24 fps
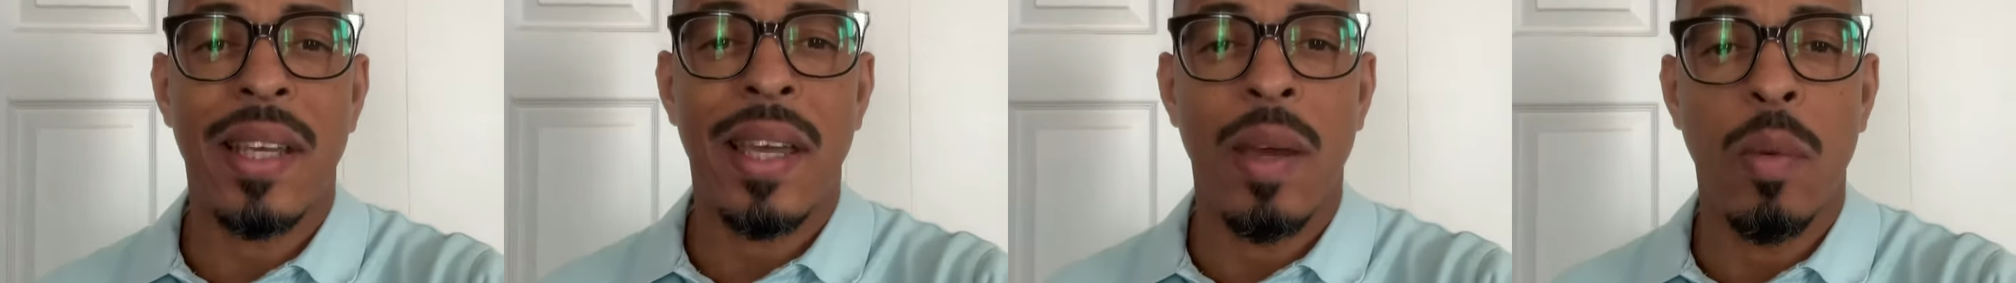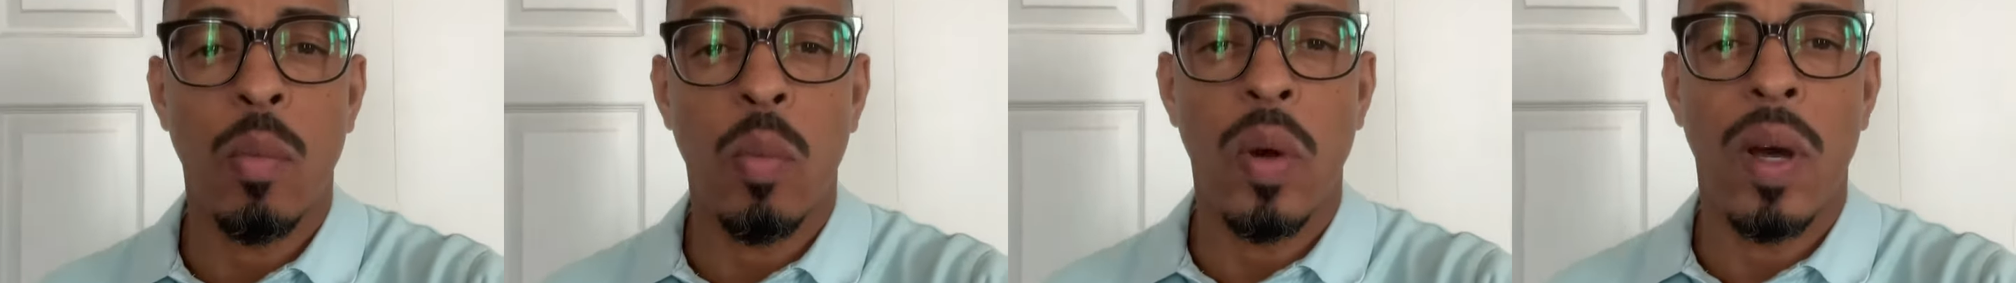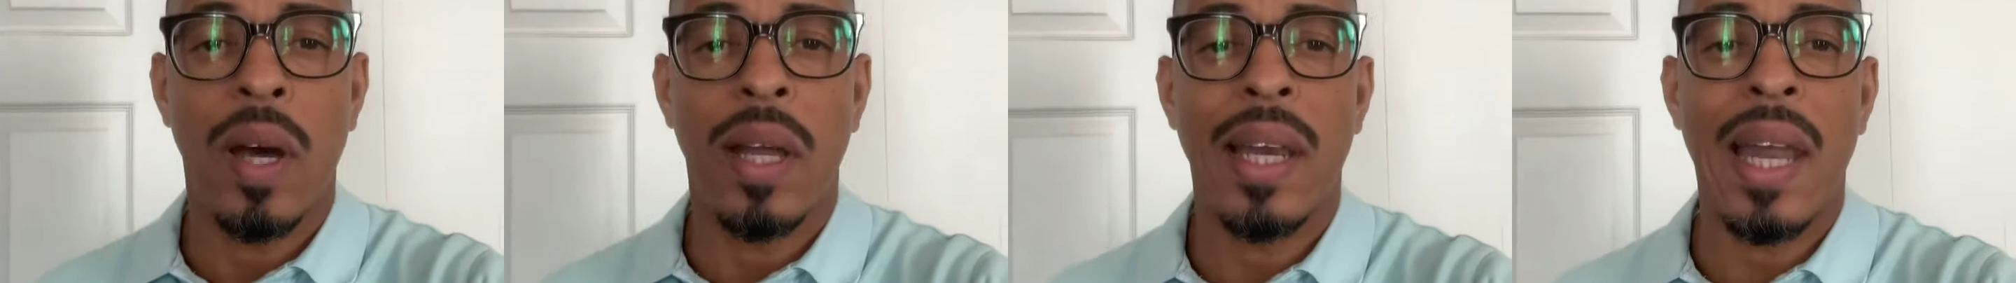and
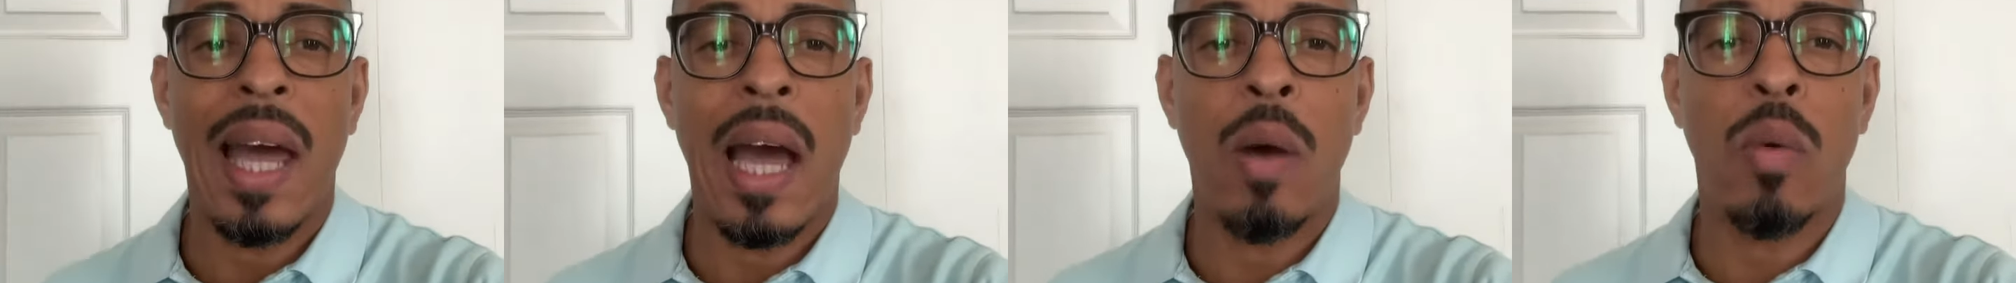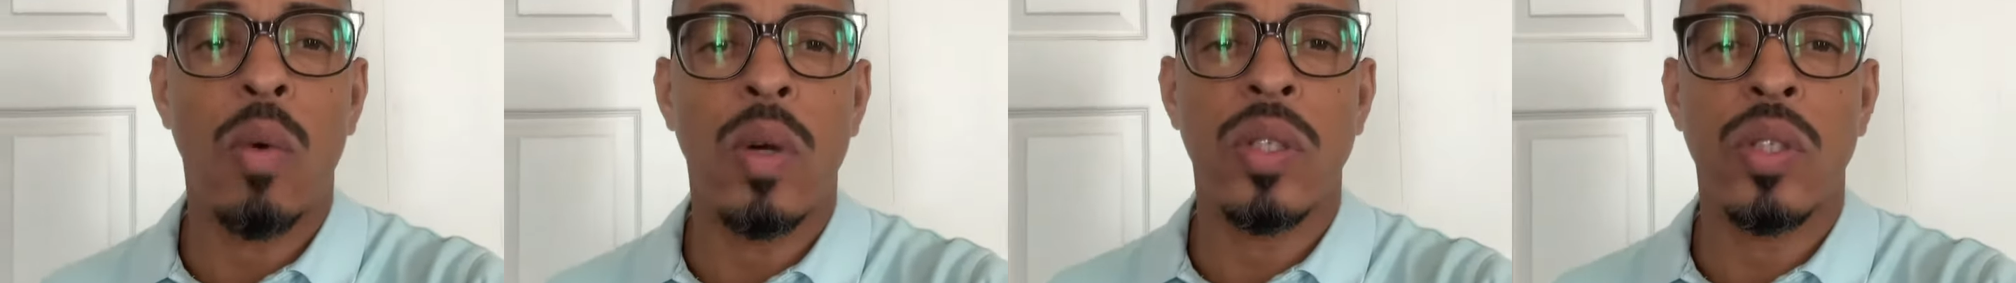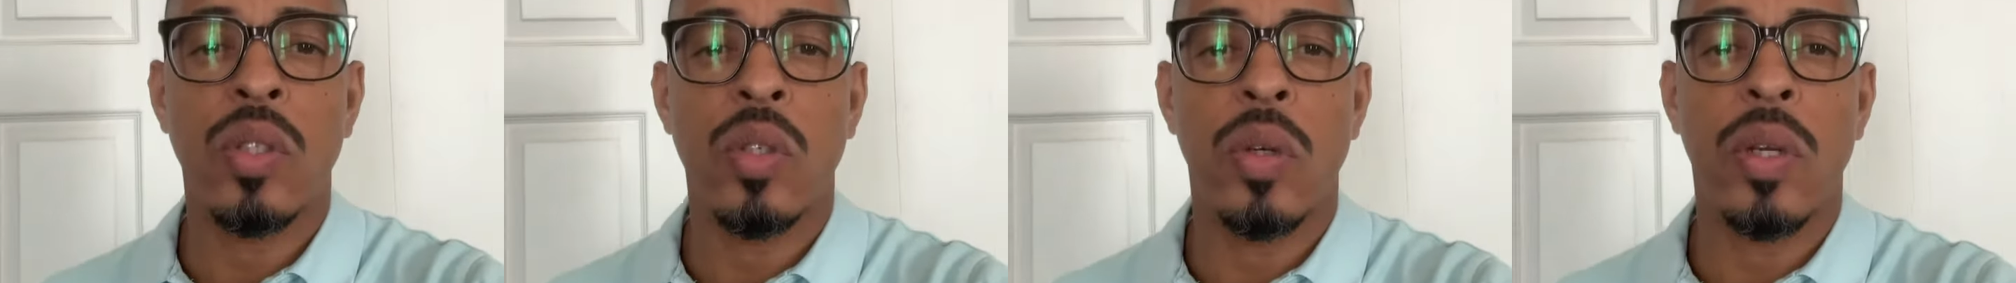will allow
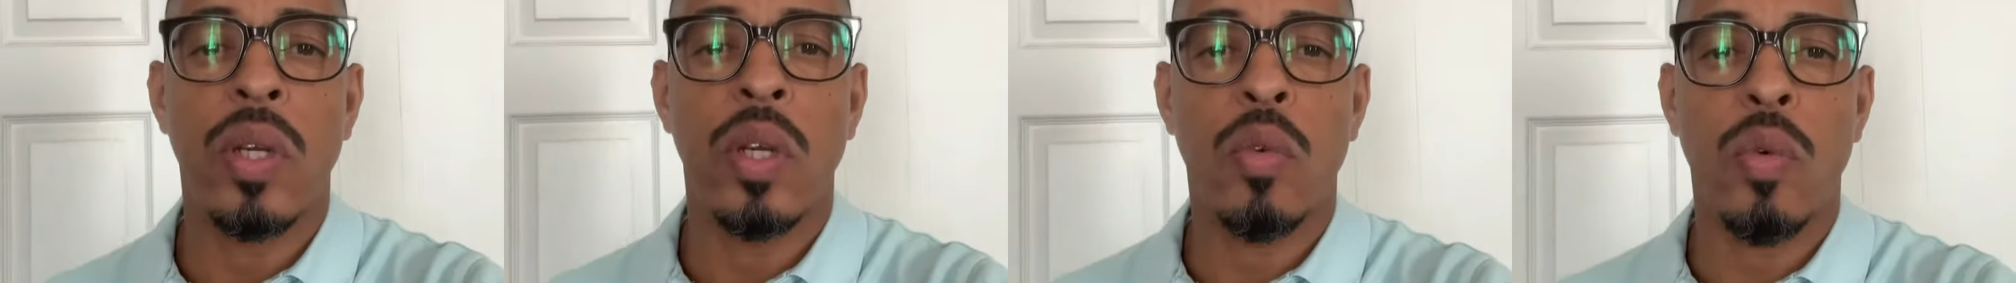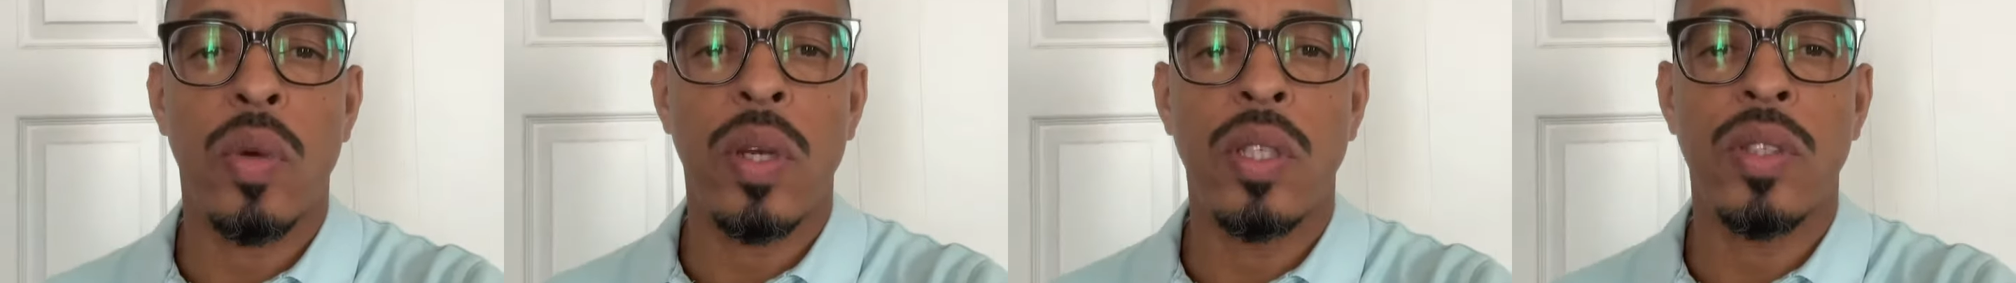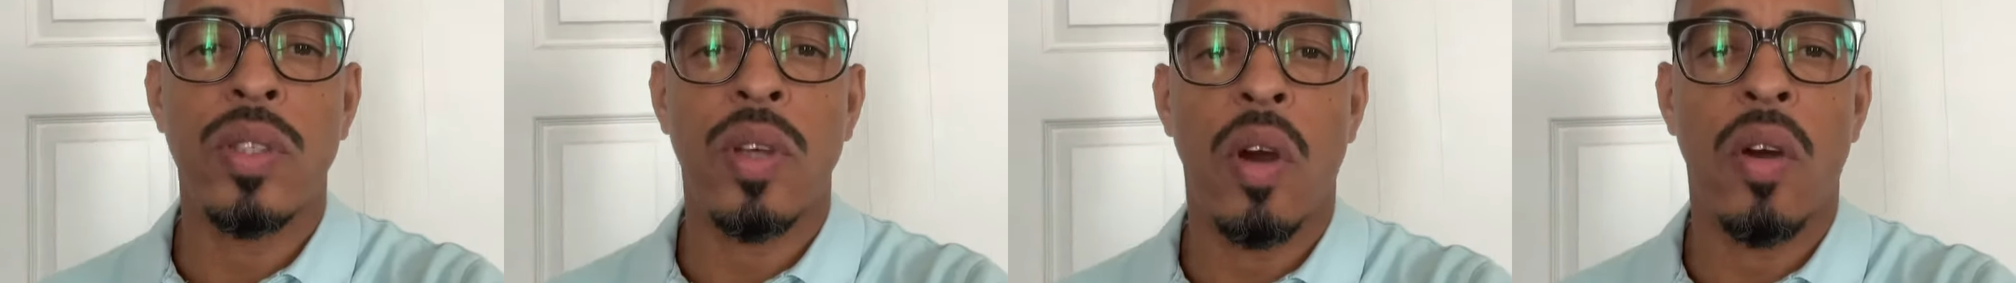us to
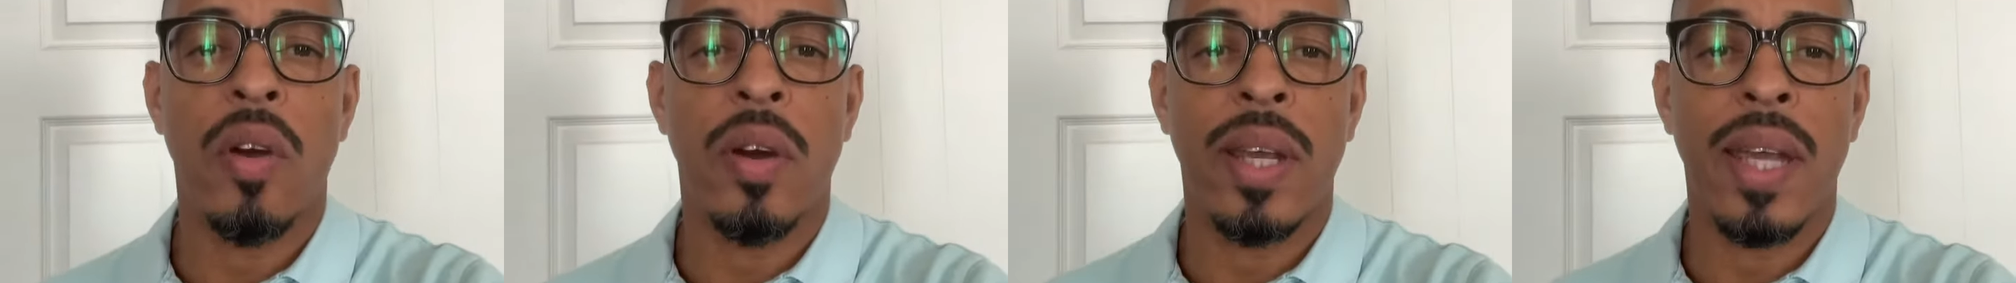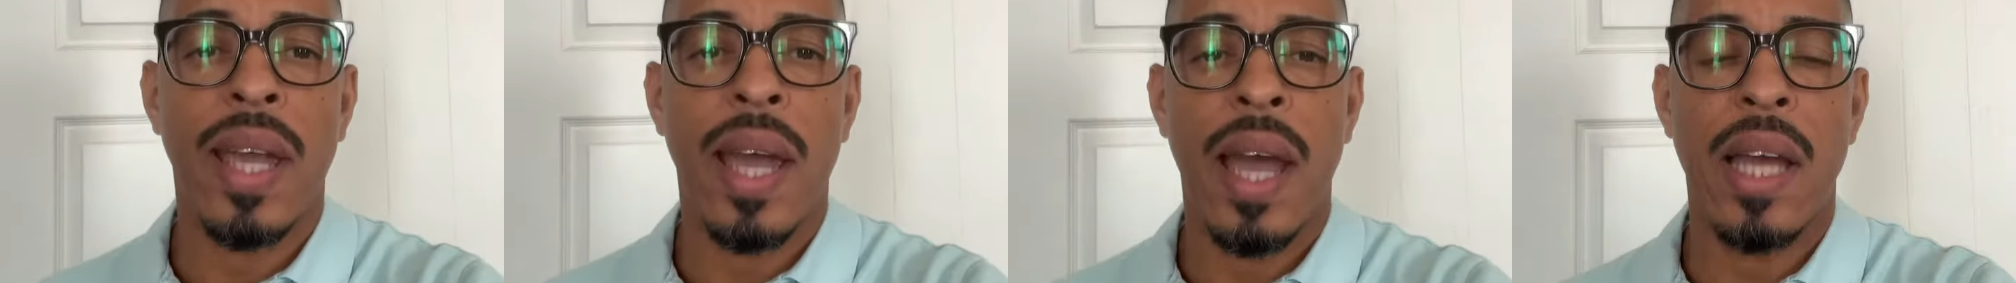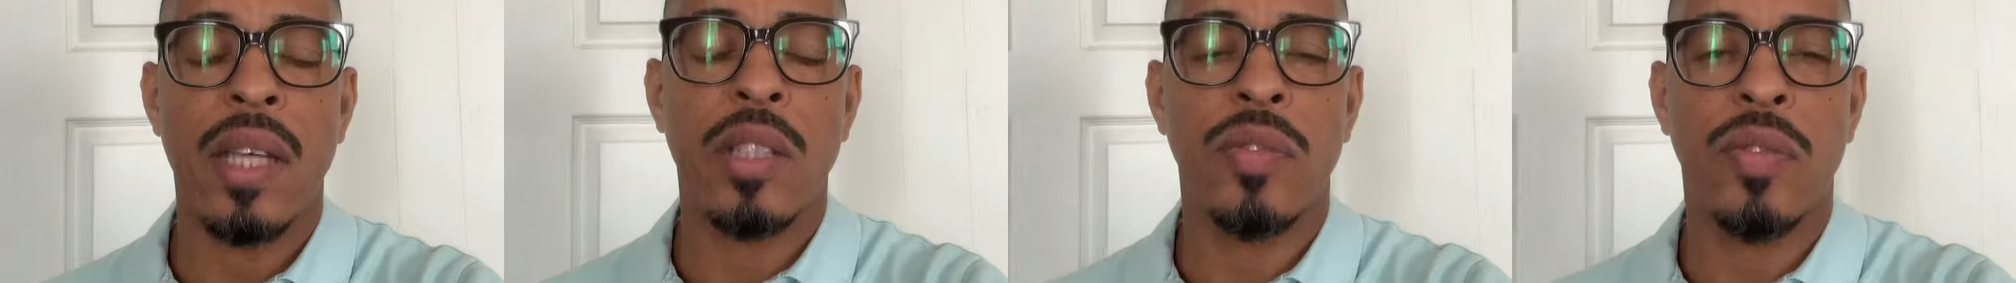increase our
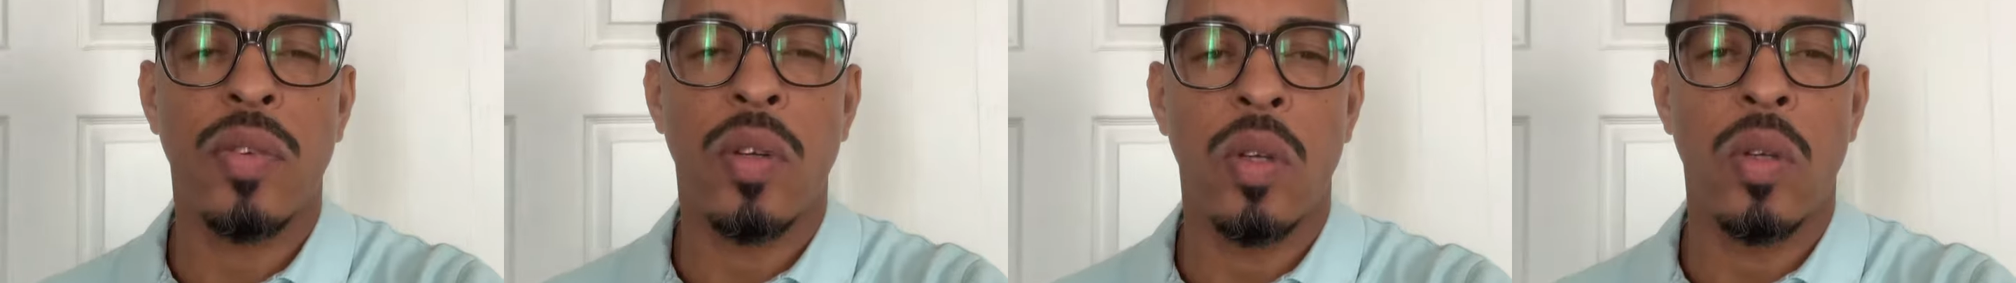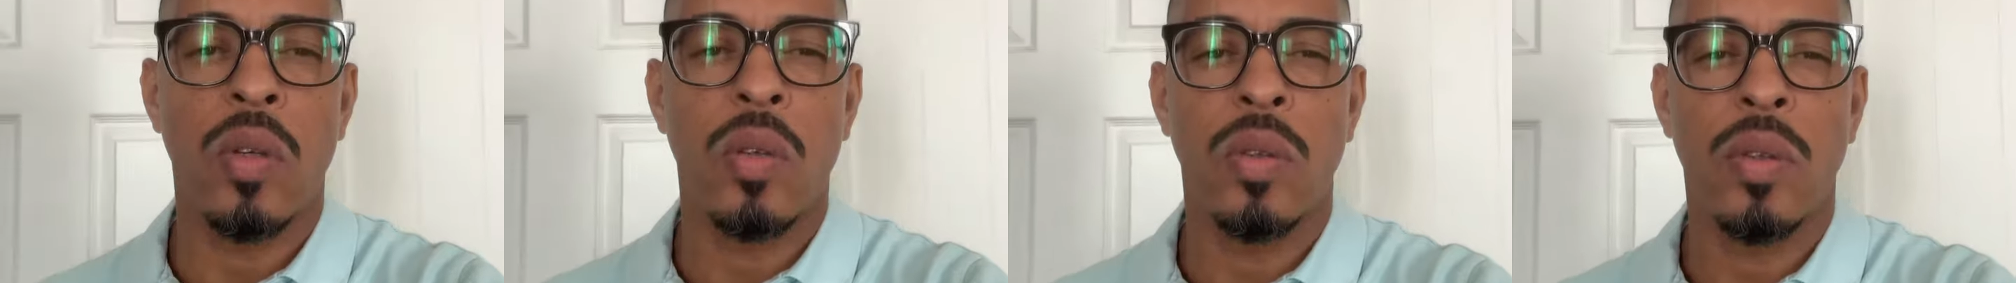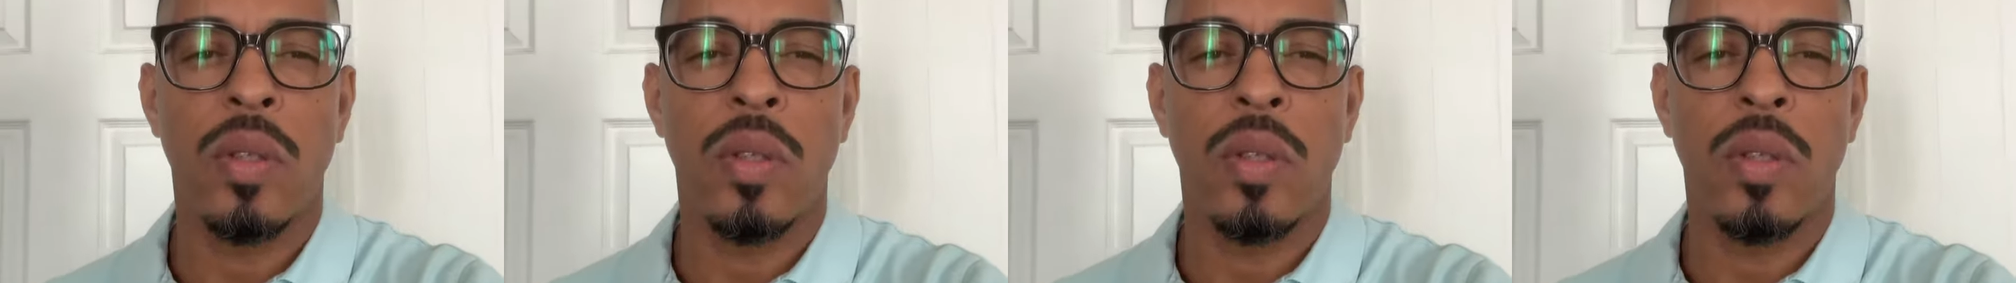cash flow.